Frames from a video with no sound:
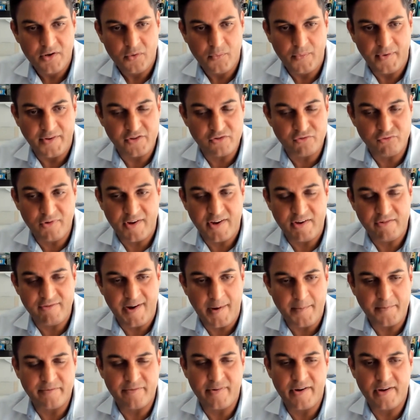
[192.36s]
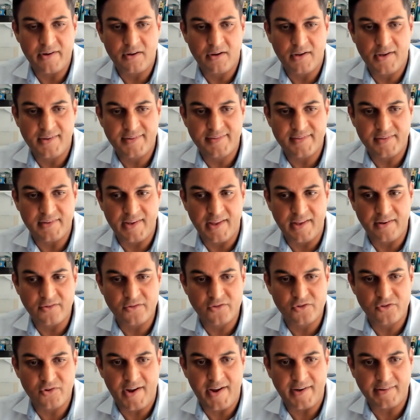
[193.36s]
which rewrapped very nicely and
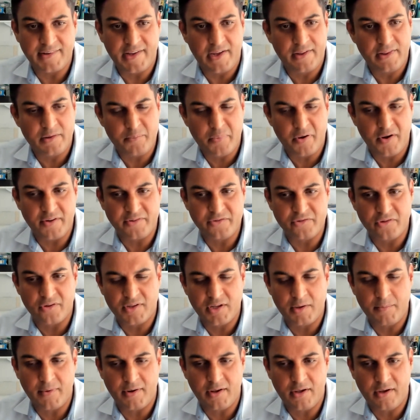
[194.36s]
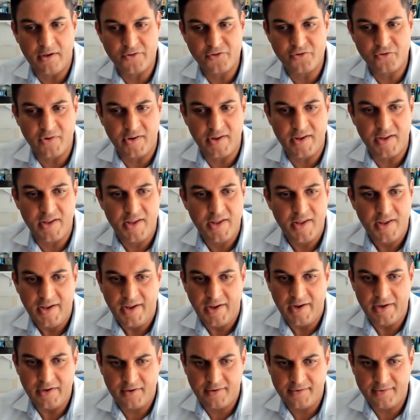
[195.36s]
tracked down the posterior tibial artery.
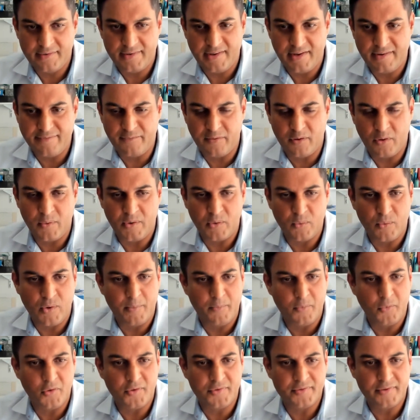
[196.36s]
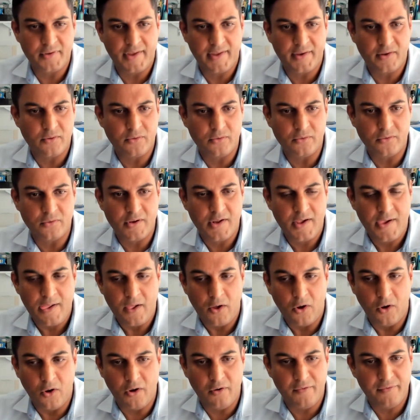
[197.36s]
And you can see following one more cycle
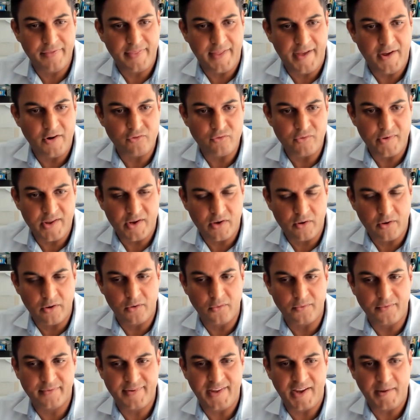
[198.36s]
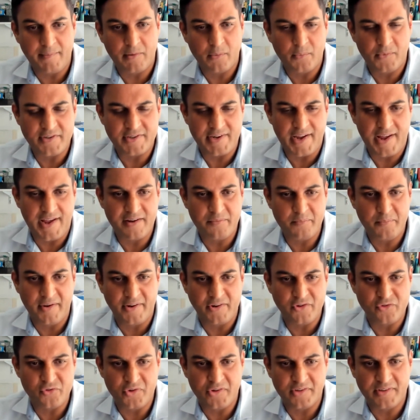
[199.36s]
of that recoil segment, which hadn't
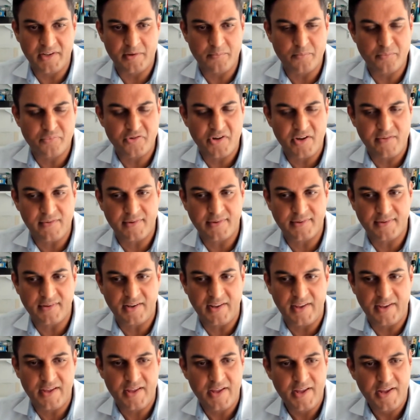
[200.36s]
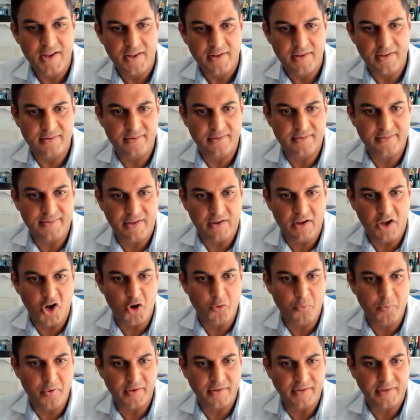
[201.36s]
been treated previously, this has now
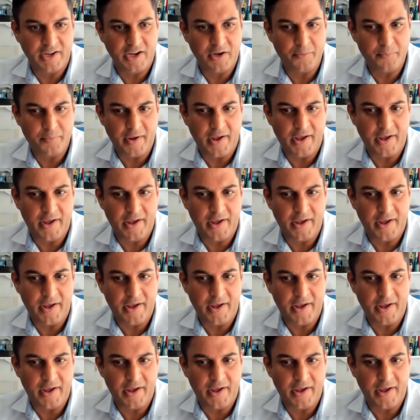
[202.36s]
opened up